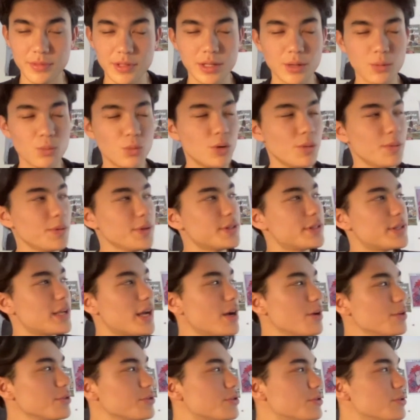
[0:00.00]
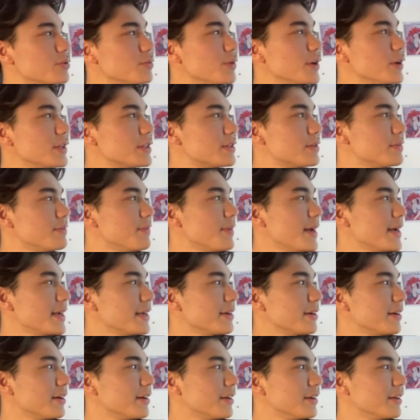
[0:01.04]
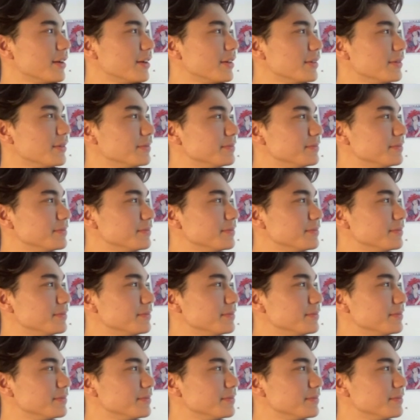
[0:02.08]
What would Tao Su wear to the Met Gala?